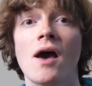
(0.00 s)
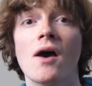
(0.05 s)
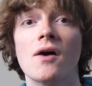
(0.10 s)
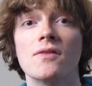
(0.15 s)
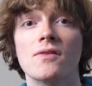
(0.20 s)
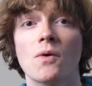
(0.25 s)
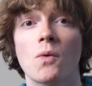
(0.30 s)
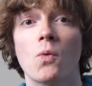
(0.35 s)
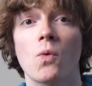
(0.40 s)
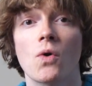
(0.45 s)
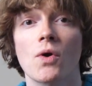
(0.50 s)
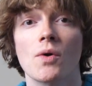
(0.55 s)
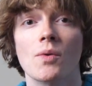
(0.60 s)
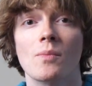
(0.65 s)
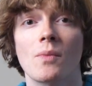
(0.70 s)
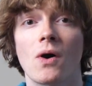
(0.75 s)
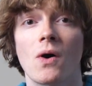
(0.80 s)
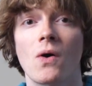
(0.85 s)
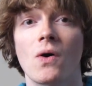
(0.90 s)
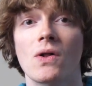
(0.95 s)
The
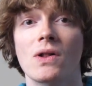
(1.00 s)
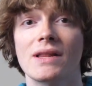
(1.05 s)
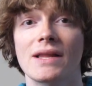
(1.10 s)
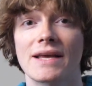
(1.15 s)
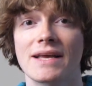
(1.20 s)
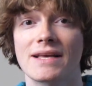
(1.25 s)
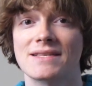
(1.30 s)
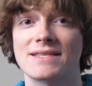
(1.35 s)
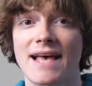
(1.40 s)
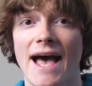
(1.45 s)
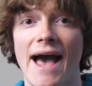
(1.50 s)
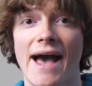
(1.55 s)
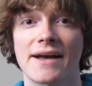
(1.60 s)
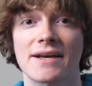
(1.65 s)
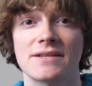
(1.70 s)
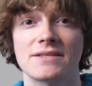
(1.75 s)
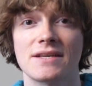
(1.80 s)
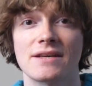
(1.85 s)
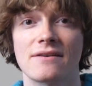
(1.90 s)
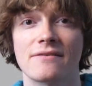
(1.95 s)
wormhole is
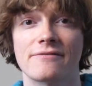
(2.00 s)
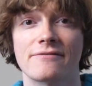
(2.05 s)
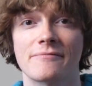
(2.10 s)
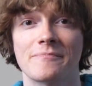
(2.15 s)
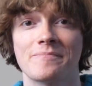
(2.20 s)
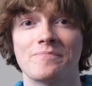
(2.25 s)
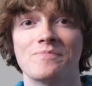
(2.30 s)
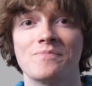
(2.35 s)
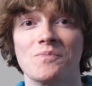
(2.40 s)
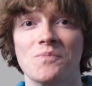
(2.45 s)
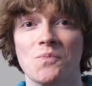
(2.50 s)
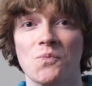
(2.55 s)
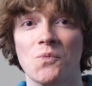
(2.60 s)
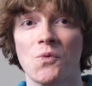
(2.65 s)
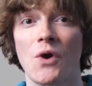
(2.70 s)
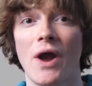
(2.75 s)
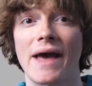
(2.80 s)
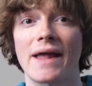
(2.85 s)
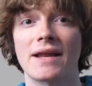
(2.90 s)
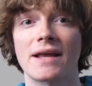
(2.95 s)
active,
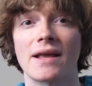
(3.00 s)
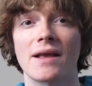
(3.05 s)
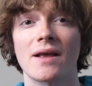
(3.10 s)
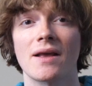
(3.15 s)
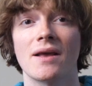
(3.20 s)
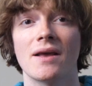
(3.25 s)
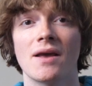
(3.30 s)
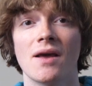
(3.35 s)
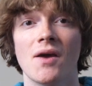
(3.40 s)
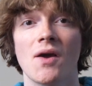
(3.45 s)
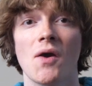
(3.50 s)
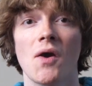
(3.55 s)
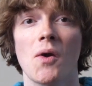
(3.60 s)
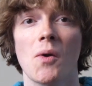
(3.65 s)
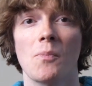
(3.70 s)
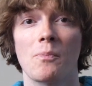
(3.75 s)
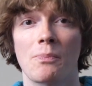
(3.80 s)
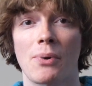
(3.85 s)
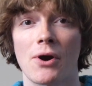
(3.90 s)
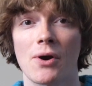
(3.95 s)
ready,
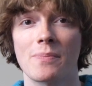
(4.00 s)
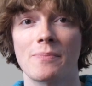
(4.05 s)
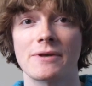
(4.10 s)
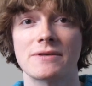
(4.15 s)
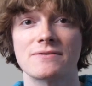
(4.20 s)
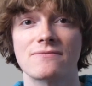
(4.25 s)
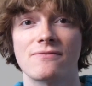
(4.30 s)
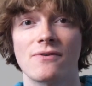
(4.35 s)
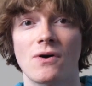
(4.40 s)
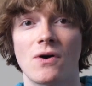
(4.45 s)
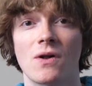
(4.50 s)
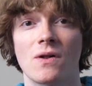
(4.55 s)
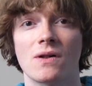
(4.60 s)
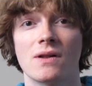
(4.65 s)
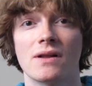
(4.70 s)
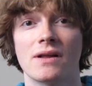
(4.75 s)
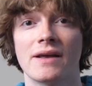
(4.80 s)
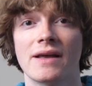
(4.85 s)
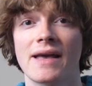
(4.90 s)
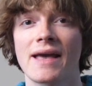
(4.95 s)
purposeful.
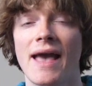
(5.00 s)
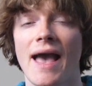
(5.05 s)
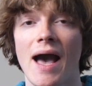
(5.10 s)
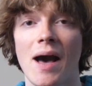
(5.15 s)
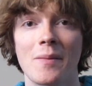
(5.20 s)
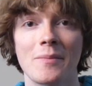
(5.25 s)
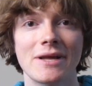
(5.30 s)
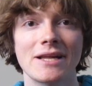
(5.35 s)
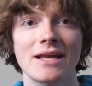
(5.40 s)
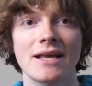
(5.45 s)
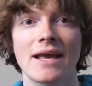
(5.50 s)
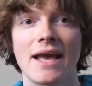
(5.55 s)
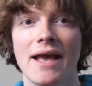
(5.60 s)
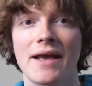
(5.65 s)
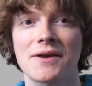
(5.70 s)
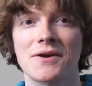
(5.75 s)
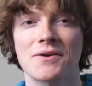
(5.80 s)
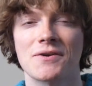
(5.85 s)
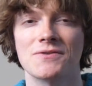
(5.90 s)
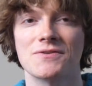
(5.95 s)
How many
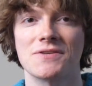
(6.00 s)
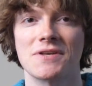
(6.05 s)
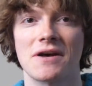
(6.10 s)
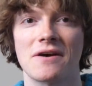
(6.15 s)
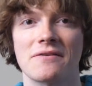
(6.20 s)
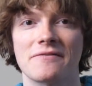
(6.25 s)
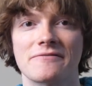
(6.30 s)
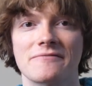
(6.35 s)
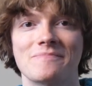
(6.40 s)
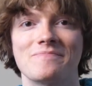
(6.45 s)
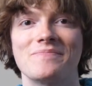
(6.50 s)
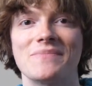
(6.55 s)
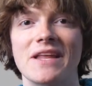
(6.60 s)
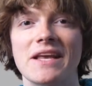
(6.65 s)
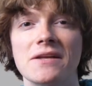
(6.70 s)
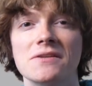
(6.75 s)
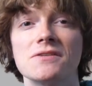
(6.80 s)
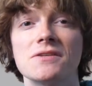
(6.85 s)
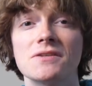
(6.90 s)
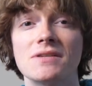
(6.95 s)
acres of
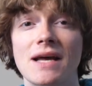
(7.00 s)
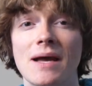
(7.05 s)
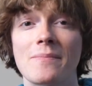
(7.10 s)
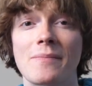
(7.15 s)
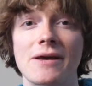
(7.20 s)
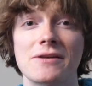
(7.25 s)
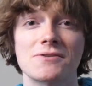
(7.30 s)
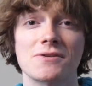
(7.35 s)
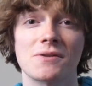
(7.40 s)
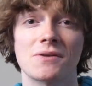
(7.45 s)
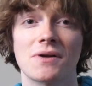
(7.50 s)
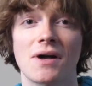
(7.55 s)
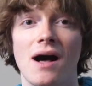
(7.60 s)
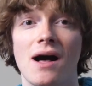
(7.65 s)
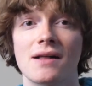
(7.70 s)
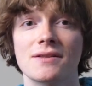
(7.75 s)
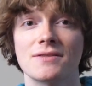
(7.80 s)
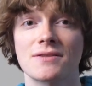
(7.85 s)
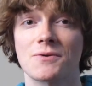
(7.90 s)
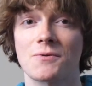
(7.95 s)
interdimensional
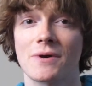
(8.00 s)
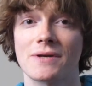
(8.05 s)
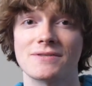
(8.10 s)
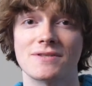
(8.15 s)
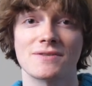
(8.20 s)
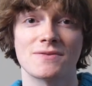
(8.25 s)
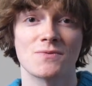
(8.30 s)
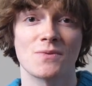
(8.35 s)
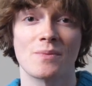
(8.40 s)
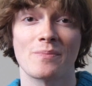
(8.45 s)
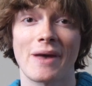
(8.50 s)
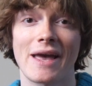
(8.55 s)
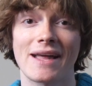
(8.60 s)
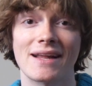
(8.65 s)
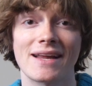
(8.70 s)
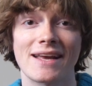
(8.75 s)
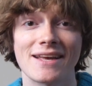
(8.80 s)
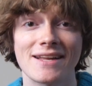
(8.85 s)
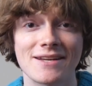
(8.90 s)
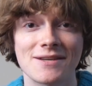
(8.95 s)
consequences
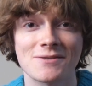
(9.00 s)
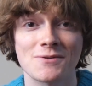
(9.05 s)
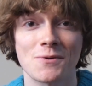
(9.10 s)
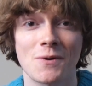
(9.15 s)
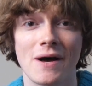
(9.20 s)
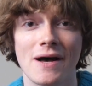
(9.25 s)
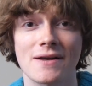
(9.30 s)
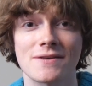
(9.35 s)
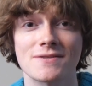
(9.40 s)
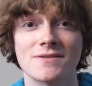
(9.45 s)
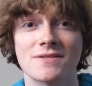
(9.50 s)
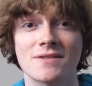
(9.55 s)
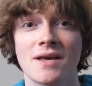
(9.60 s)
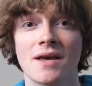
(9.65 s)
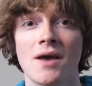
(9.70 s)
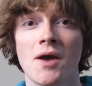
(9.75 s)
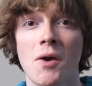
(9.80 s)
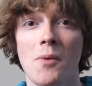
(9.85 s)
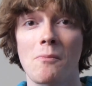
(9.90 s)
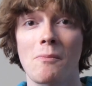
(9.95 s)
remain hidden to us?
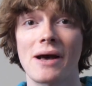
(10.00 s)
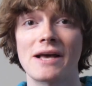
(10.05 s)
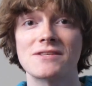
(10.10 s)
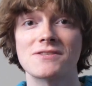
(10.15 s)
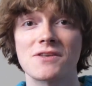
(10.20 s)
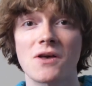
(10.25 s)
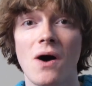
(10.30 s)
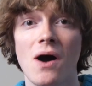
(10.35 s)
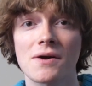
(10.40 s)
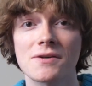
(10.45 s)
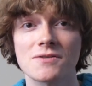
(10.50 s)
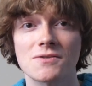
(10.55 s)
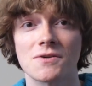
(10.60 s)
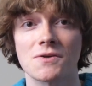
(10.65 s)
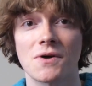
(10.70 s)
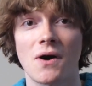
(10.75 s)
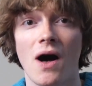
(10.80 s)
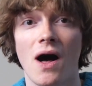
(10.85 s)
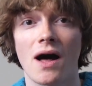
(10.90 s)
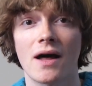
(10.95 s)
My socks are
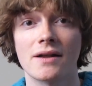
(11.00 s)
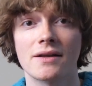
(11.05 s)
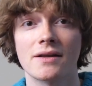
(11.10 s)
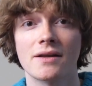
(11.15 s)
gone.